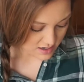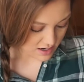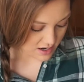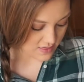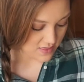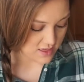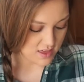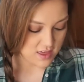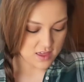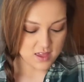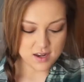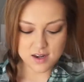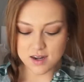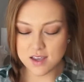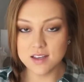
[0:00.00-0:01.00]
And
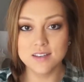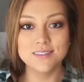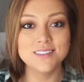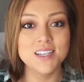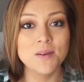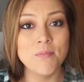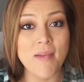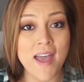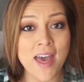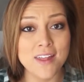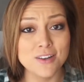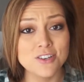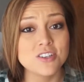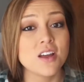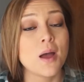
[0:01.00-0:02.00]
then to
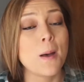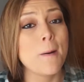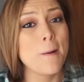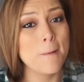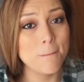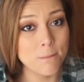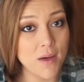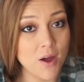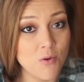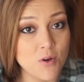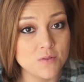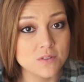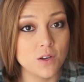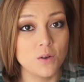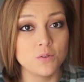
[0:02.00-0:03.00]
match my
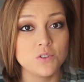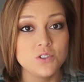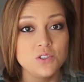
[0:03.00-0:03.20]
rose gold